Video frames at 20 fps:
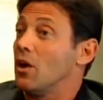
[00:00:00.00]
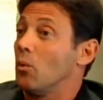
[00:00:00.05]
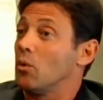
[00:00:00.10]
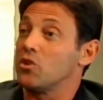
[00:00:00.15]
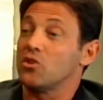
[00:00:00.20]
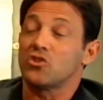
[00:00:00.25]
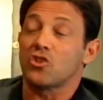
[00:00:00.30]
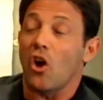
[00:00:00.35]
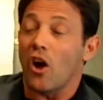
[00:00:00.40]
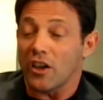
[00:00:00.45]

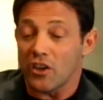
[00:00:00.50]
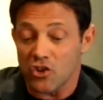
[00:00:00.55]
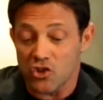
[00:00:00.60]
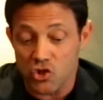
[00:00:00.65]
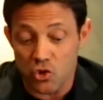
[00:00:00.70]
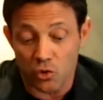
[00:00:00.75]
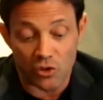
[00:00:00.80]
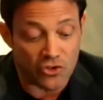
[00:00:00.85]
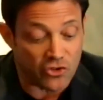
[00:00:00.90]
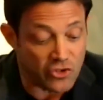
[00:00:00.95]
When you tie your
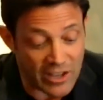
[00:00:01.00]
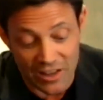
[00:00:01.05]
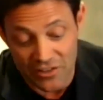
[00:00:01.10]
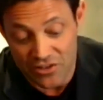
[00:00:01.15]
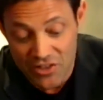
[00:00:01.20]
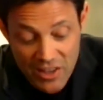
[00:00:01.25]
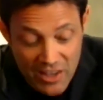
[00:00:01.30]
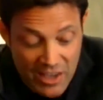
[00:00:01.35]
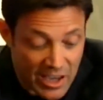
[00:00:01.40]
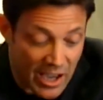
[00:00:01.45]
shoes, you're
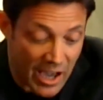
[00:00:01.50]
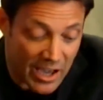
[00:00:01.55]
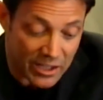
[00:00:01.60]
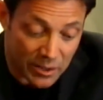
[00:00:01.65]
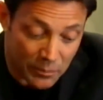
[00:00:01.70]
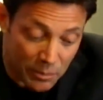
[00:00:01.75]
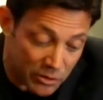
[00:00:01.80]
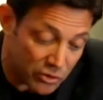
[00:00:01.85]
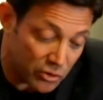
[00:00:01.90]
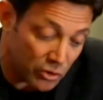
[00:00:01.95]
not thinking how to
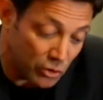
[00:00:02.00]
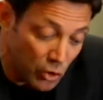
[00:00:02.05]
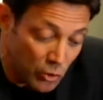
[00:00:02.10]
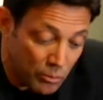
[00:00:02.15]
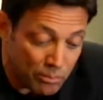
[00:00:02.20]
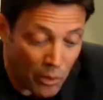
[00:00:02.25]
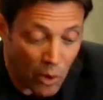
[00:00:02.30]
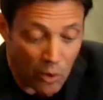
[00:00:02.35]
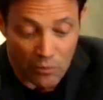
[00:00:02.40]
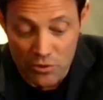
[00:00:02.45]
put the
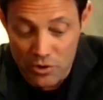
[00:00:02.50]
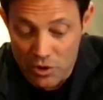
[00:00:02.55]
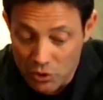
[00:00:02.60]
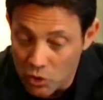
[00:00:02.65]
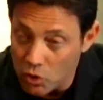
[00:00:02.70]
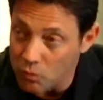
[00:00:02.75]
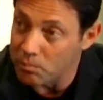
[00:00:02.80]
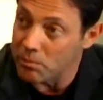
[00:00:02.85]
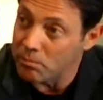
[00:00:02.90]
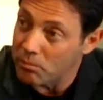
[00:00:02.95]
loop over the
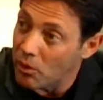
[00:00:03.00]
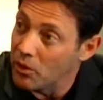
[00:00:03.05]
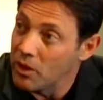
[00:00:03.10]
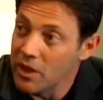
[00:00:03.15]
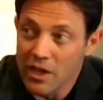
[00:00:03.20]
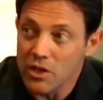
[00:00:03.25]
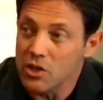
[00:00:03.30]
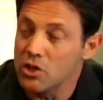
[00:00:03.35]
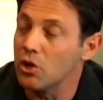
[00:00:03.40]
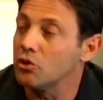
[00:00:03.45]
loop. Yep. And pull.
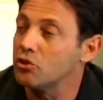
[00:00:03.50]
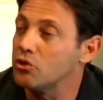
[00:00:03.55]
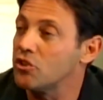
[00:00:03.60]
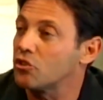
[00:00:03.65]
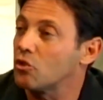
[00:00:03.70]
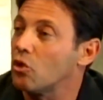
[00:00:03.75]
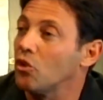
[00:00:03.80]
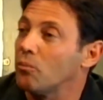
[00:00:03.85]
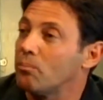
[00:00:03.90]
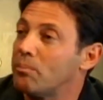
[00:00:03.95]
You know,
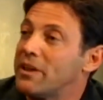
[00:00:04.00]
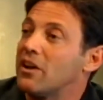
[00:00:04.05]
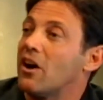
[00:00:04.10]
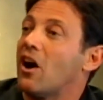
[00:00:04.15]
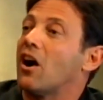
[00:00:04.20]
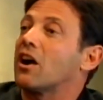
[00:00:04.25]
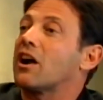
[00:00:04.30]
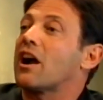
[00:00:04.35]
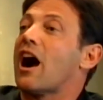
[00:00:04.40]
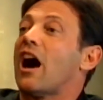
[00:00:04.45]
it's called being
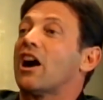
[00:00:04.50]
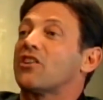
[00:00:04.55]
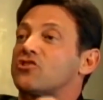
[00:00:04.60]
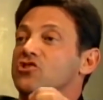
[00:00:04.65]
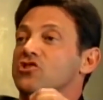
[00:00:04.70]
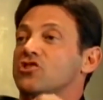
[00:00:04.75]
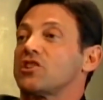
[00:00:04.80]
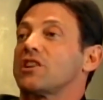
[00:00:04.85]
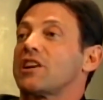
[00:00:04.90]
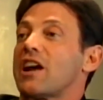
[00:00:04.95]

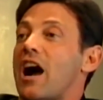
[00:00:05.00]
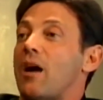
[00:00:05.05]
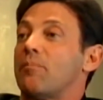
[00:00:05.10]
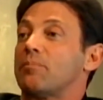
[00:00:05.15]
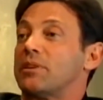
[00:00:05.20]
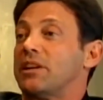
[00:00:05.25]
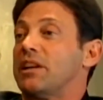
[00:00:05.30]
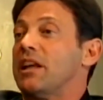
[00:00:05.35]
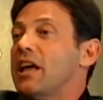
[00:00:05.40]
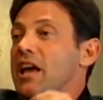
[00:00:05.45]
unconsciously
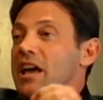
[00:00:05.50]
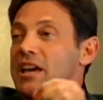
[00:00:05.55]
competent.